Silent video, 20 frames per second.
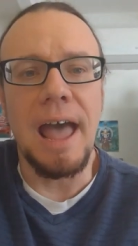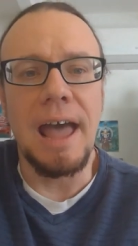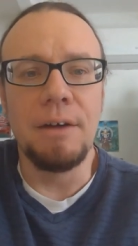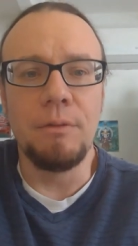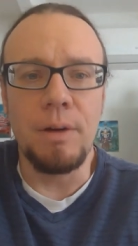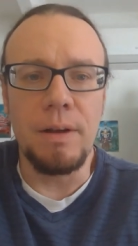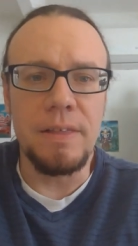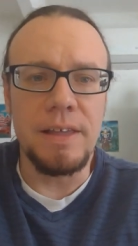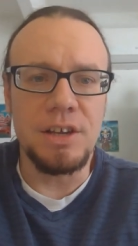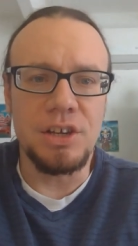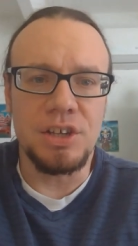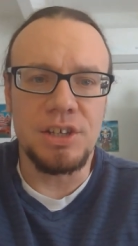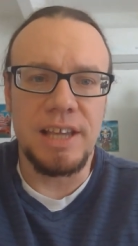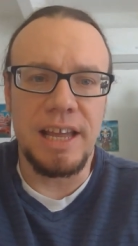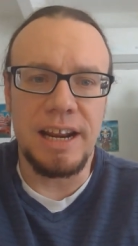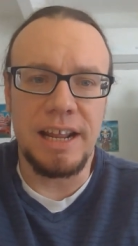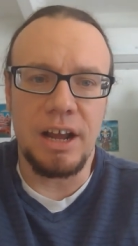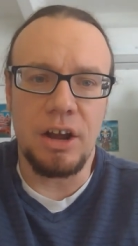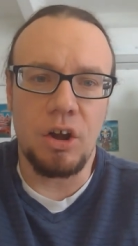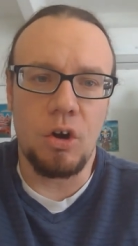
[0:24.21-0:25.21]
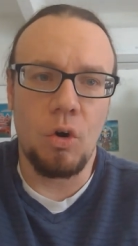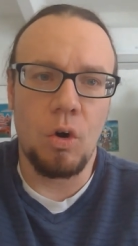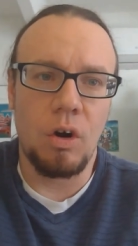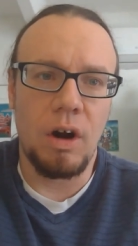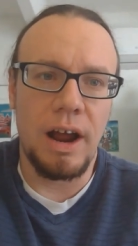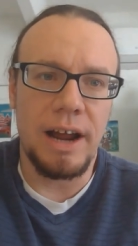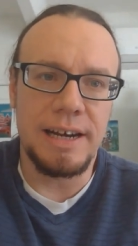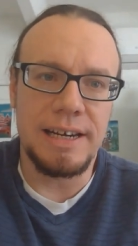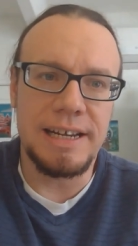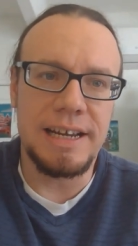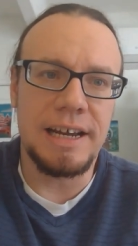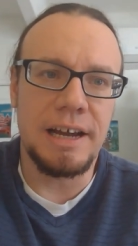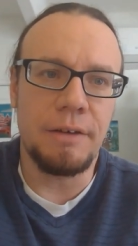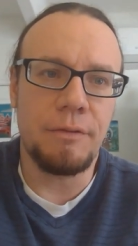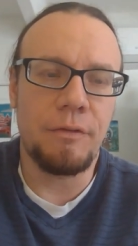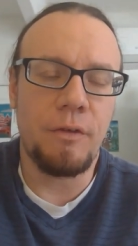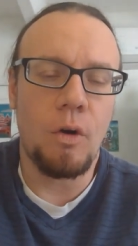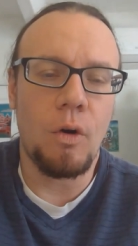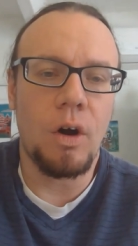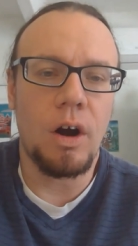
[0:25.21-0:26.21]
And really just getting a core idea
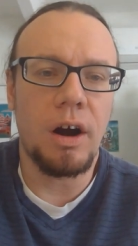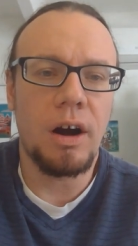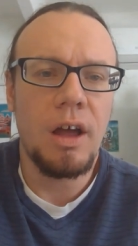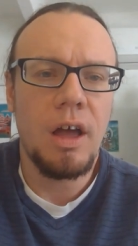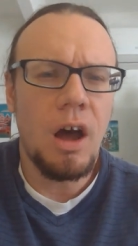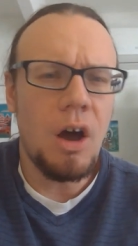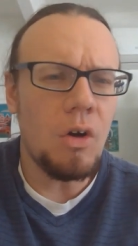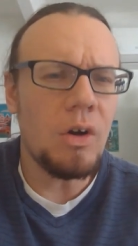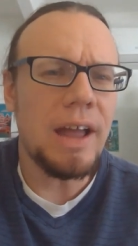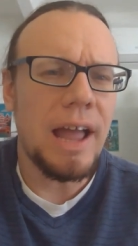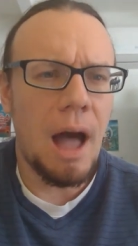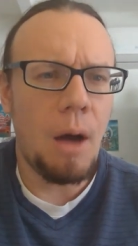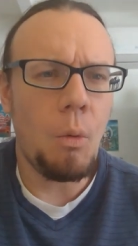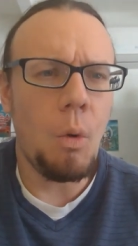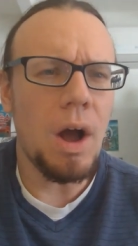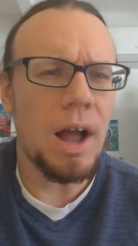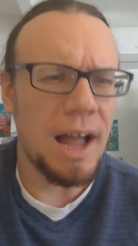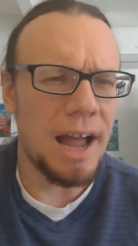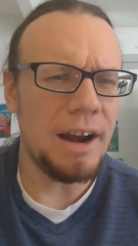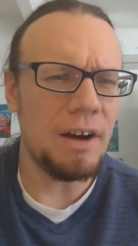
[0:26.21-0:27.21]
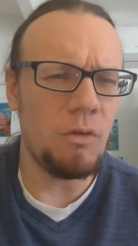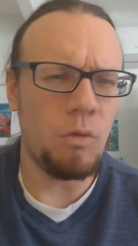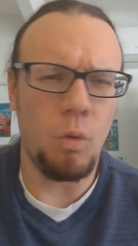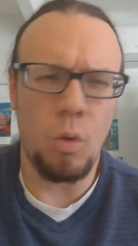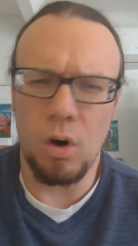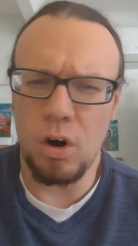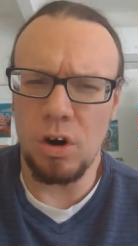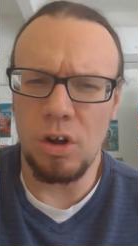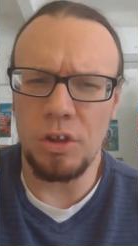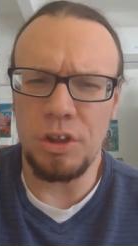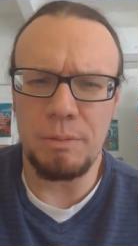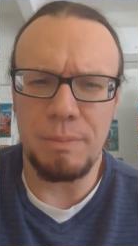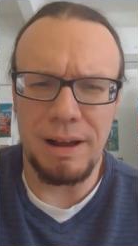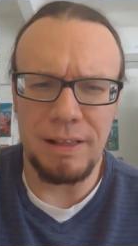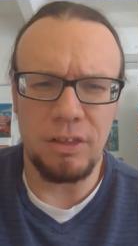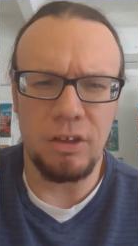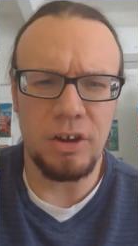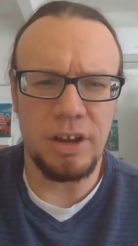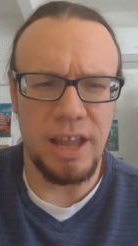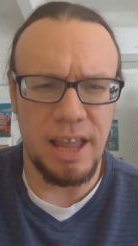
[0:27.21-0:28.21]
for, okay, what kind of world am I
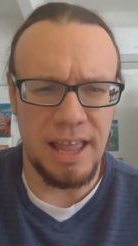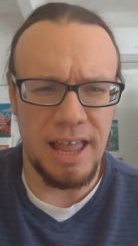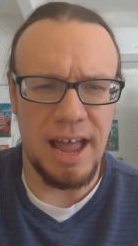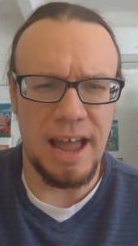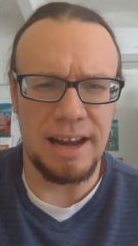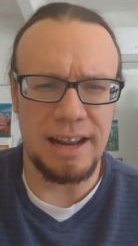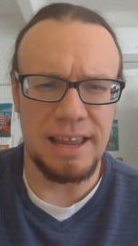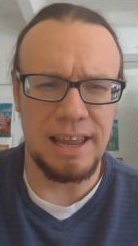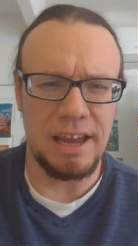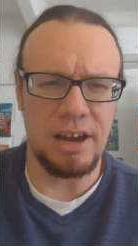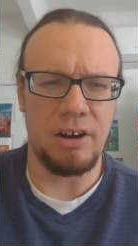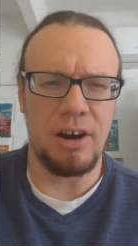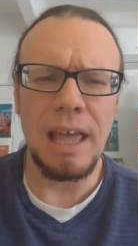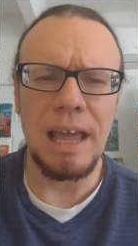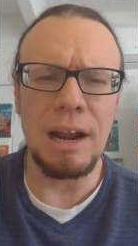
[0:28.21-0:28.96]
looking at here?